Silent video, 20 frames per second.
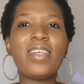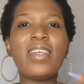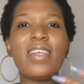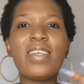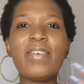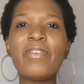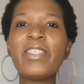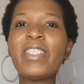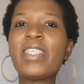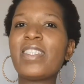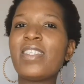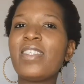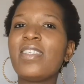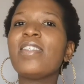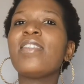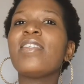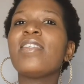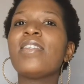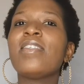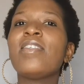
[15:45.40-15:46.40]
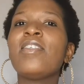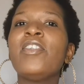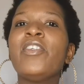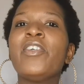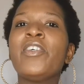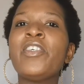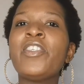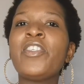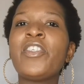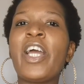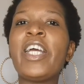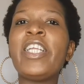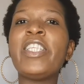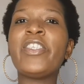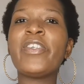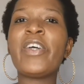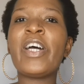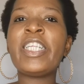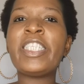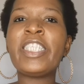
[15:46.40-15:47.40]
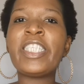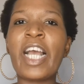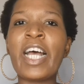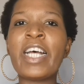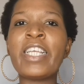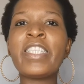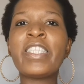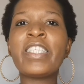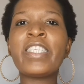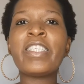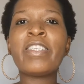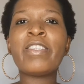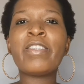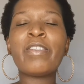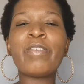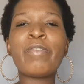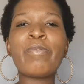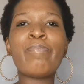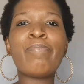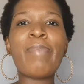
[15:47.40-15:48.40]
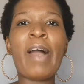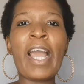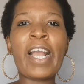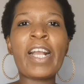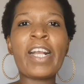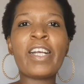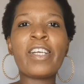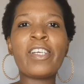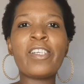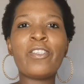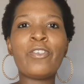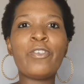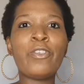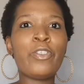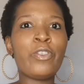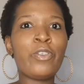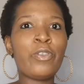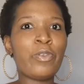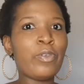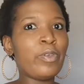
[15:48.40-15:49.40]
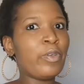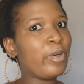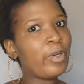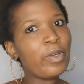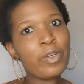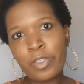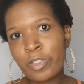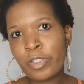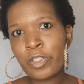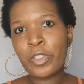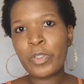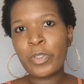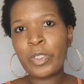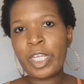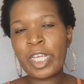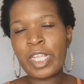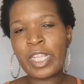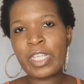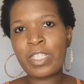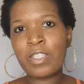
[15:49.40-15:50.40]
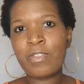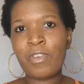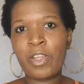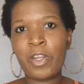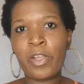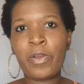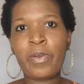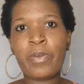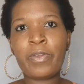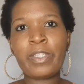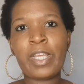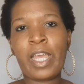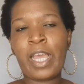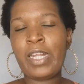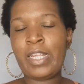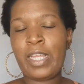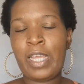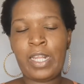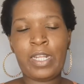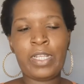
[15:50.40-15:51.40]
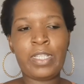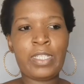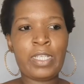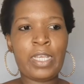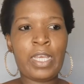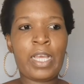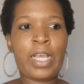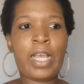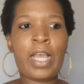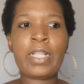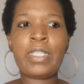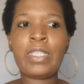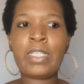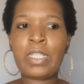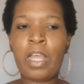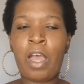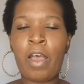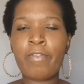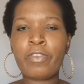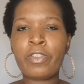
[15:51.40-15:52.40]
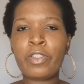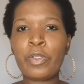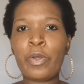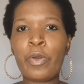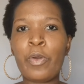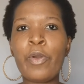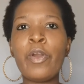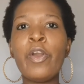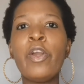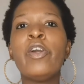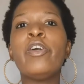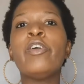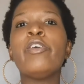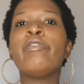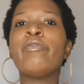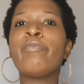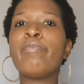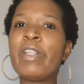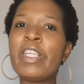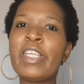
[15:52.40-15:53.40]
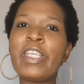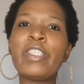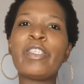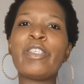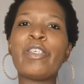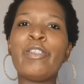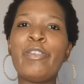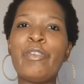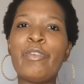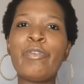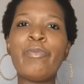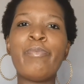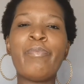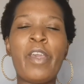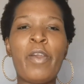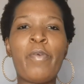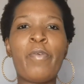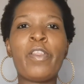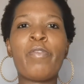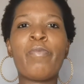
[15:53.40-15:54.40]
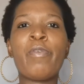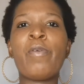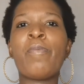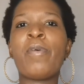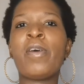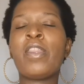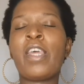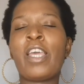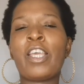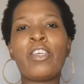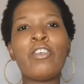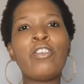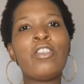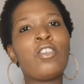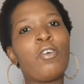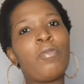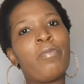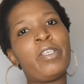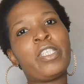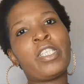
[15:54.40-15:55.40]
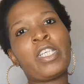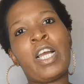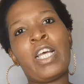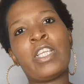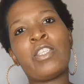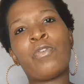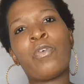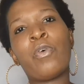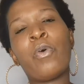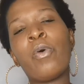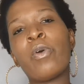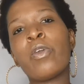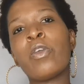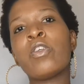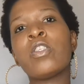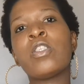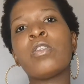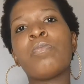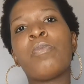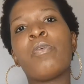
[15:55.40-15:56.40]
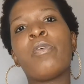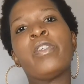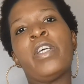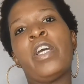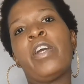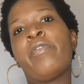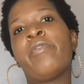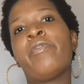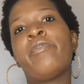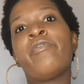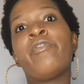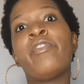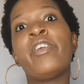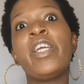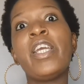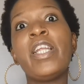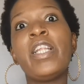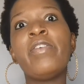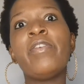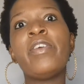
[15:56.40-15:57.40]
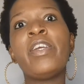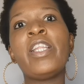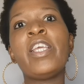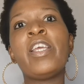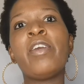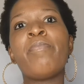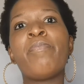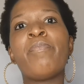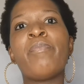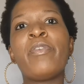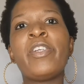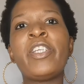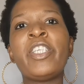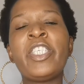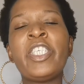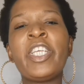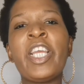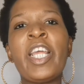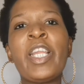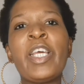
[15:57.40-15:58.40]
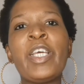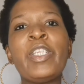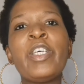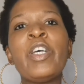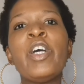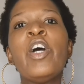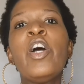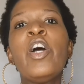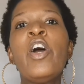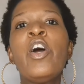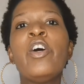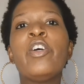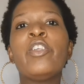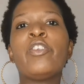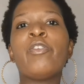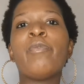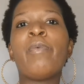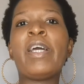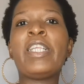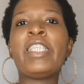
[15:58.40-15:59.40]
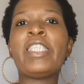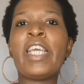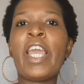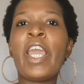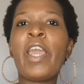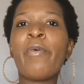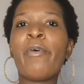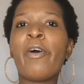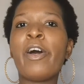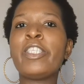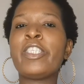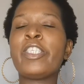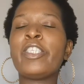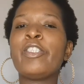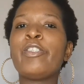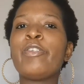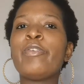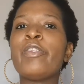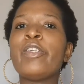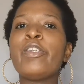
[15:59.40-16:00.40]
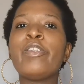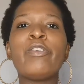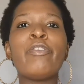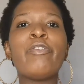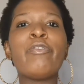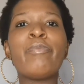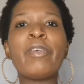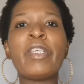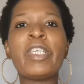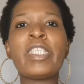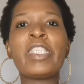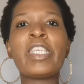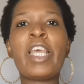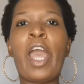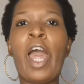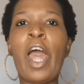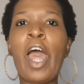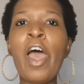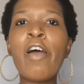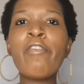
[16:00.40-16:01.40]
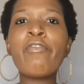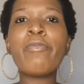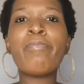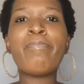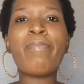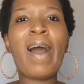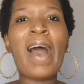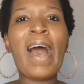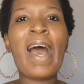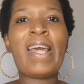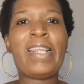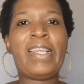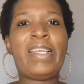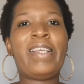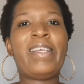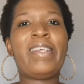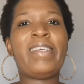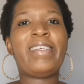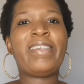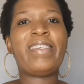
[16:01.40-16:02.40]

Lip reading: we're still, trying to adjust back to shooting these videos and editing and stuff. So please do bear with me. But thank you so much, guys, for all your support. I really, really appreciate it. To my day ones and to the newbies, everybody.